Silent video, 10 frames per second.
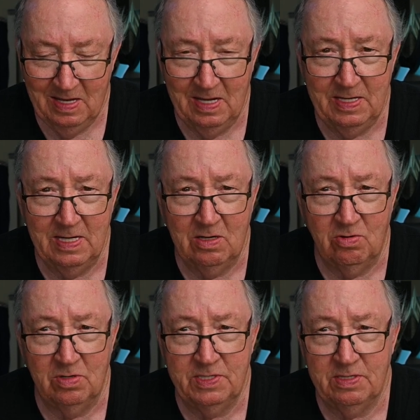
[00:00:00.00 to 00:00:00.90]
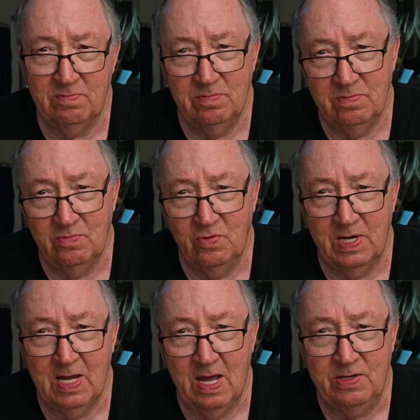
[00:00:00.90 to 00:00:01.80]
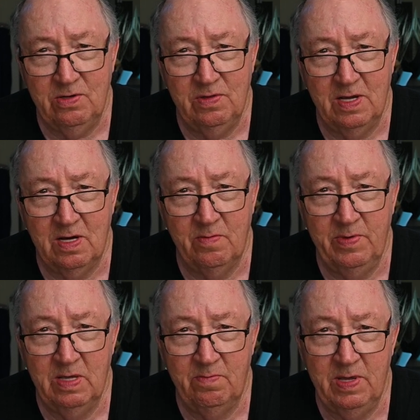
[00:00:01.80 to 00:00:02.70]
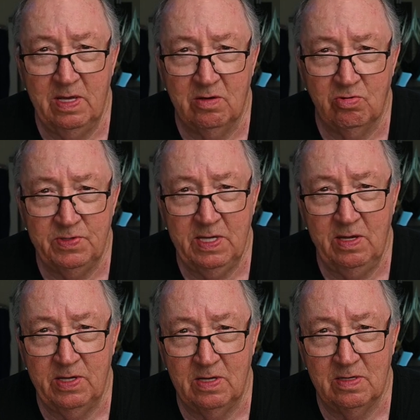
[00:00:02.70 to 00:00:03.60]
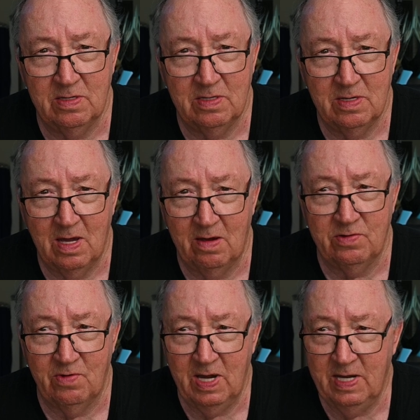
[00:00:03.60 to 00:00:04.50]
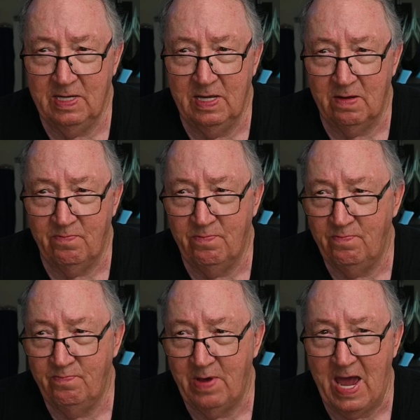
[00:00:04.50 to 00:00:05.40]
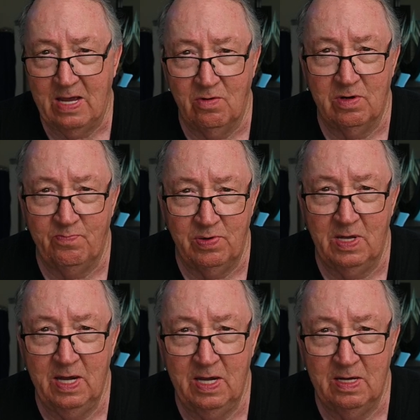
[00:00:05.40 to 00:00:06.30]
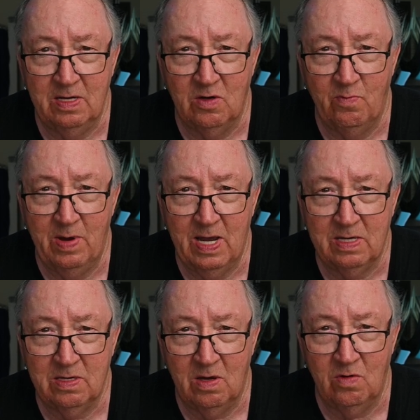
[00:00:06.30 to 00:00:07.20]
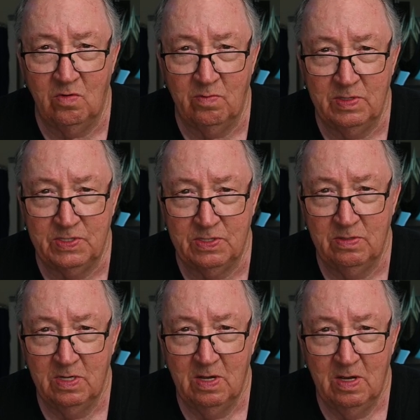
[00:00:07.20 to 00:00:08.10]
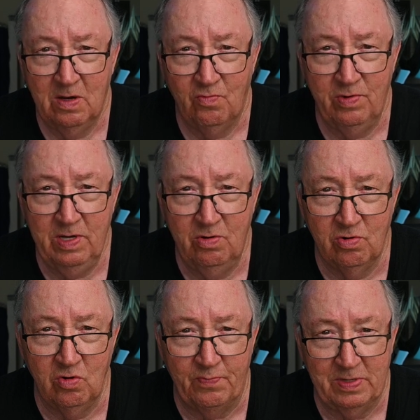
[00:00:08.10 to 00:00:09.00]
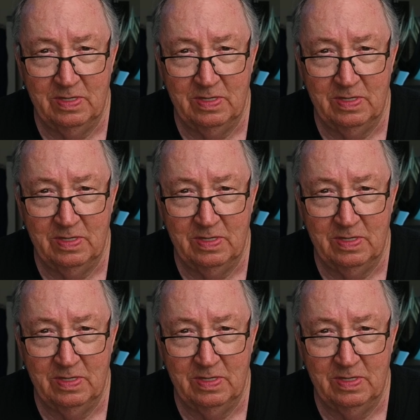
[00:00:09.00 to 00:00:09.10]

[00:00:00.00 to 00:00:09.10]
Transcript: and then, of course, when I got to the Airbnb in Crucita, I was ready to get back on a plane and go back home and regroup,